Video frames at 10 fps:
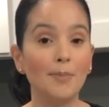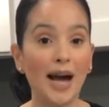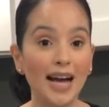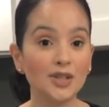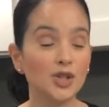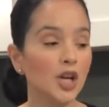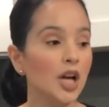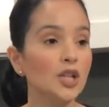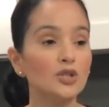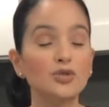batch
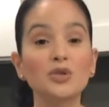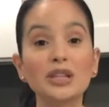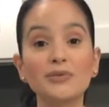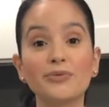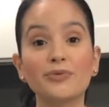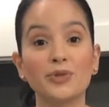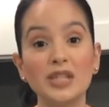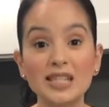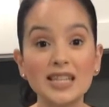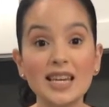so you can
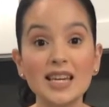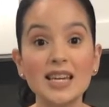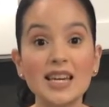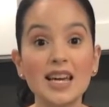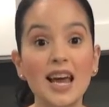freeze it